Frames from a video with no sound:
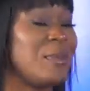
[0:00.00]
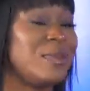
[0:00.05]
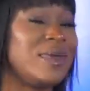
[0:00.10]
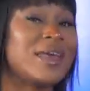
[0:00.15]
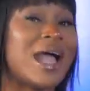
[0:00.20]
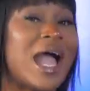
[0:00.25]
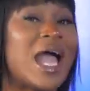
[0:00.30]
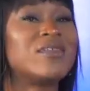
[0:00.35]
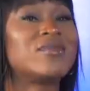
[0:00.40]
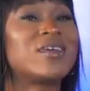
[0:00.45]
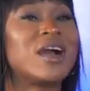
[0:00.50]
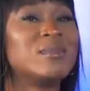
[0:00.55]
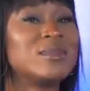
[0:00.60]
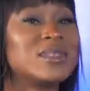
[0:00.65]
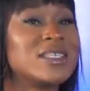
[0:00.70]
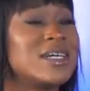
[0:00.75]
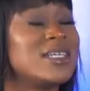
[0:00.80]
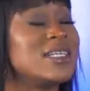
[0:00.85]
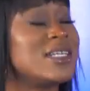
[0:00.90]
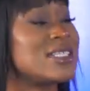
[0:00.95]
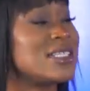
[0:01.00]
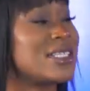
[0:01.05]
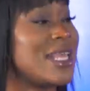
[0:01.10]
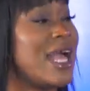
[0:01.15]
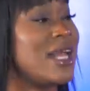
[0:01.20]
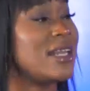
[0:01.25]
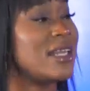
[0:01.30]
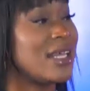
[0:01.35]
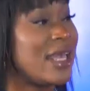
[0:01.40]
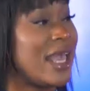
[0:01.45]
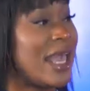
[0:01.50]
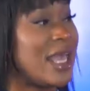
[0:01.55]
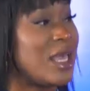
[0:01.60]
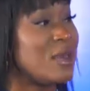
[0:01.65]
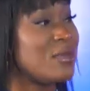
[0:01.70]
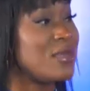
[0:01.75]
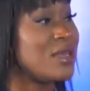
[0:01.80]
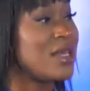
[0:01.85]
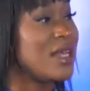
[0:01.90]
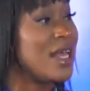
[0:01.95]
I mean, I've come to understand the
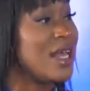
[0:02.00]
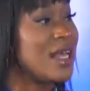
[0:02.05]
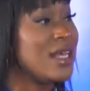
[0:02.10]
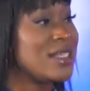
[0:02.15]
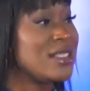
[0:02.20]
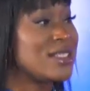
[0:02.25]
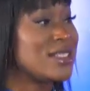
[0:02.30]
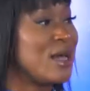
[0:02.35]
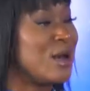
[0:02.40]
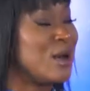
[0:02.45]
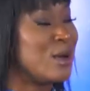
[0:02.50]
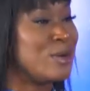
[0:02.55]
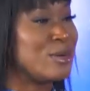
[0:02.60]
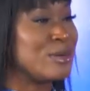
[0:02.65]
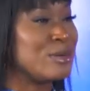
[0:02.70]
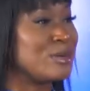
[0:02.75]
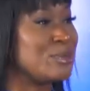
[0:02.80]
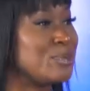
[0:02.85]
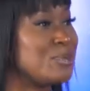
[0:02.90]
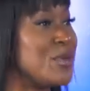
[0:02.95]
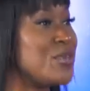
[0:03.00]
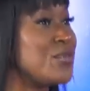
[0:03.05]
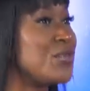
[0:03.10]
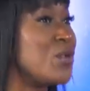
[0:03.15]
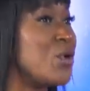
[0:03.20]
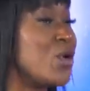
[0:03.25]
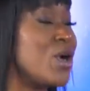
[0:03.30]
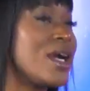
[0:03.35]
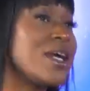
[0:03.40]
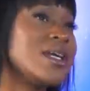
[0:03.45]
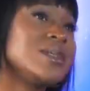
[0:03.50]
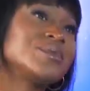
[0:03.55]
game. So before,